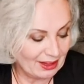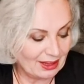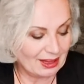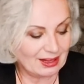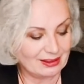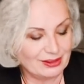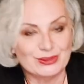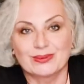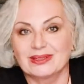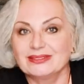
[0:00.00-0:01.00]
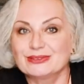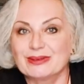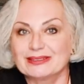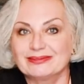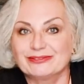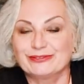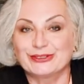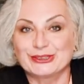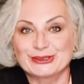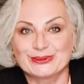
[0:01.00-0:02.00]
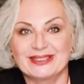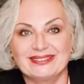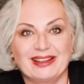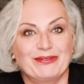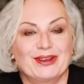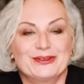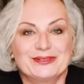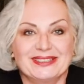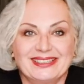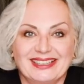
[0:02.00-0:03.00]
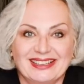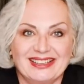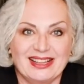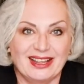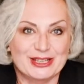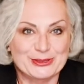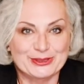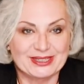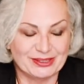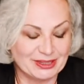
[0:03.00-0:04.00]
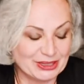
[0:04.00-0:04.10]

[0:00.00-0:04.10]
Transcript: and this one is what first one I found in a esoteric